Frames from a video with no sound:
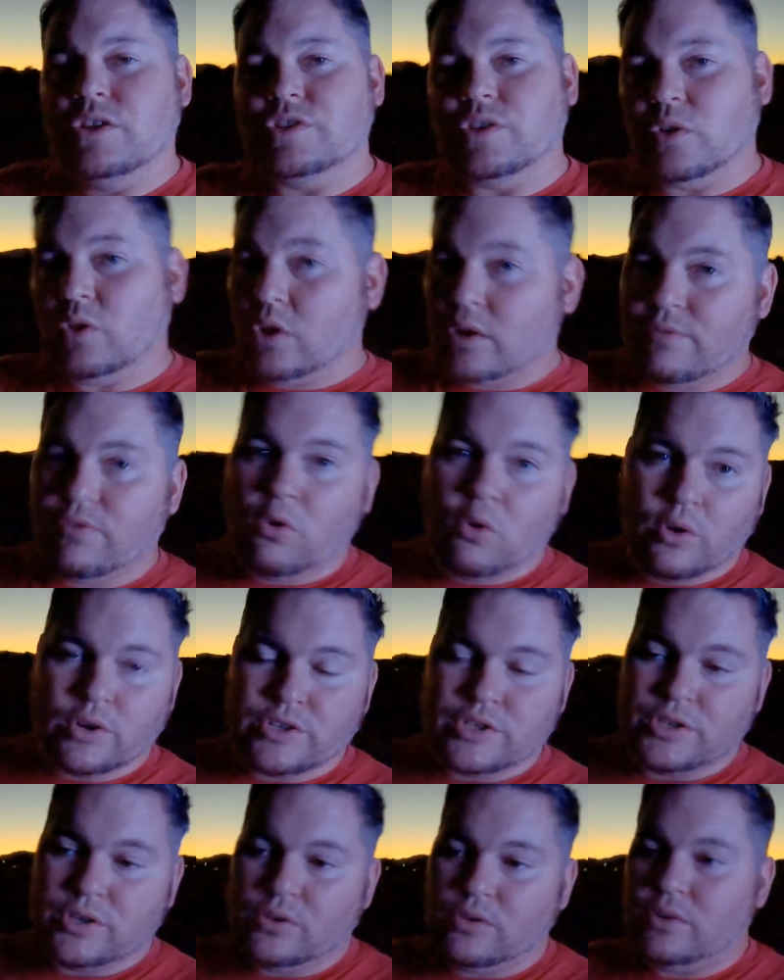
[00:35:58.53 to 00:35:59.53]
So look
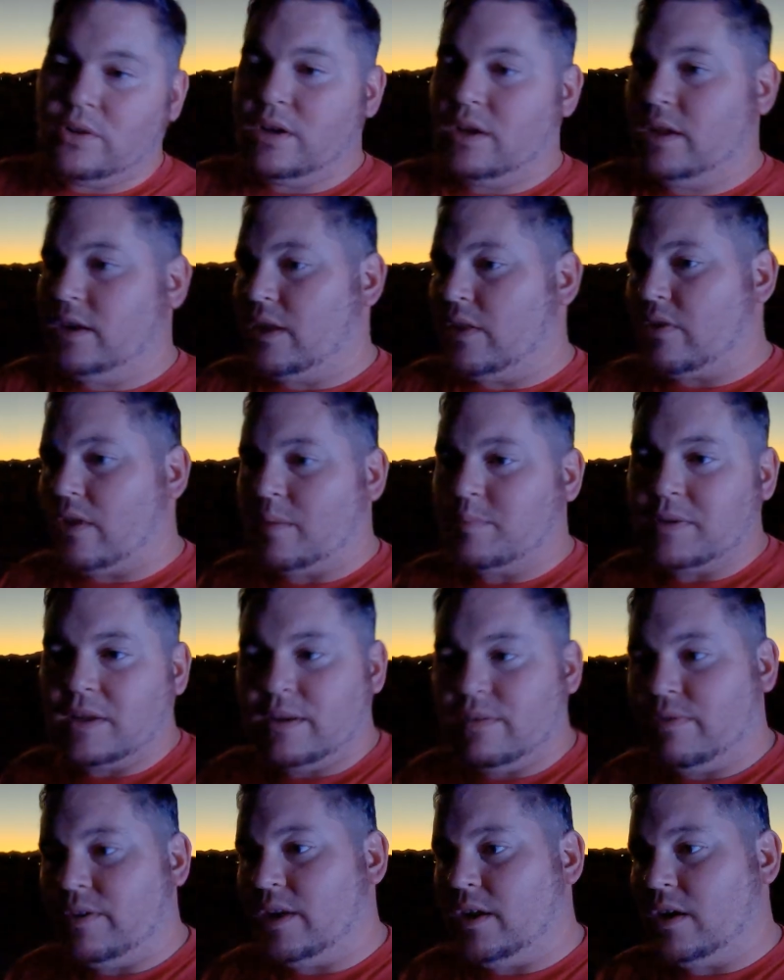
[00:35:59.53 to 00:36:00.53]
forward to another
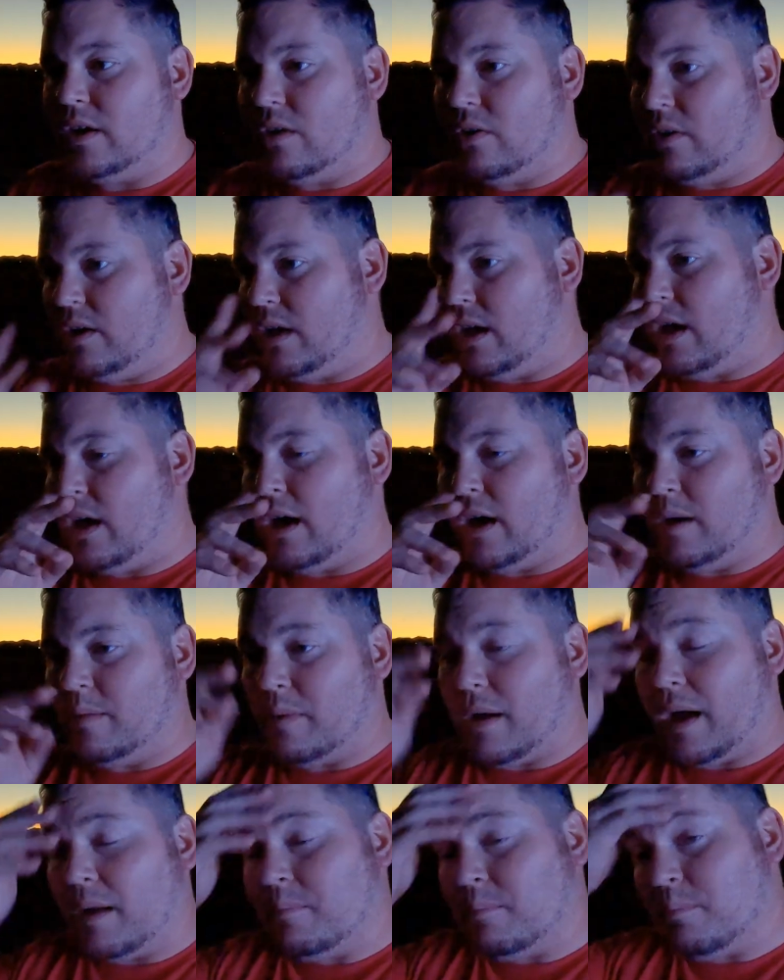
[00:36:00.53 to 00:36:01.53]
updated video.
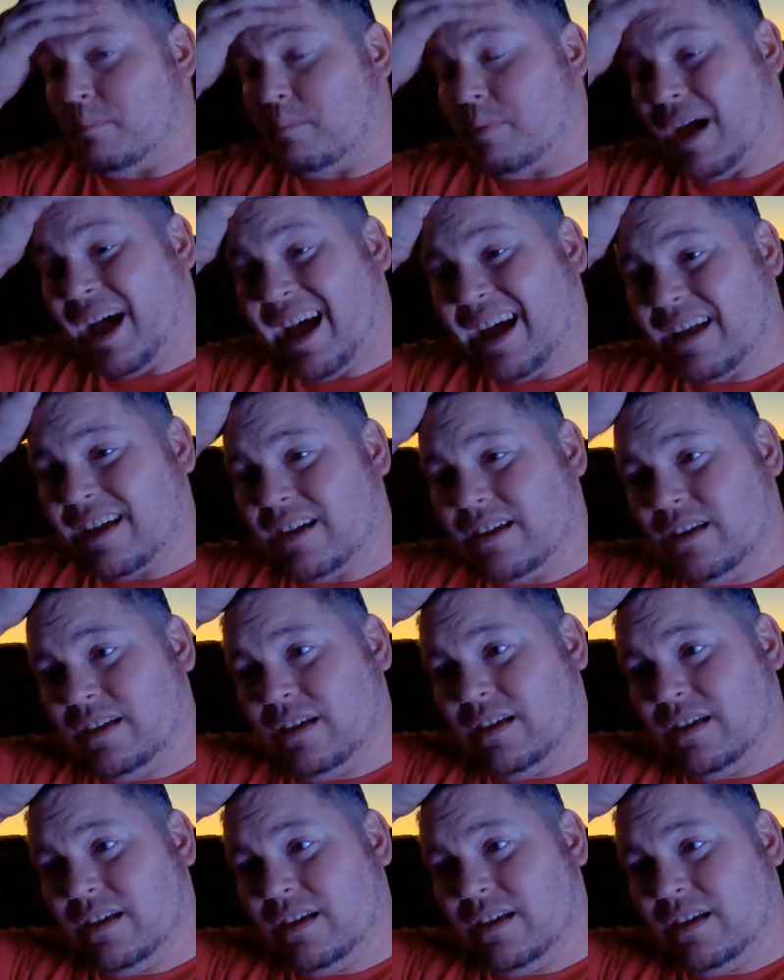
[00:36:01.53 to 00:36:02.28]
I'm back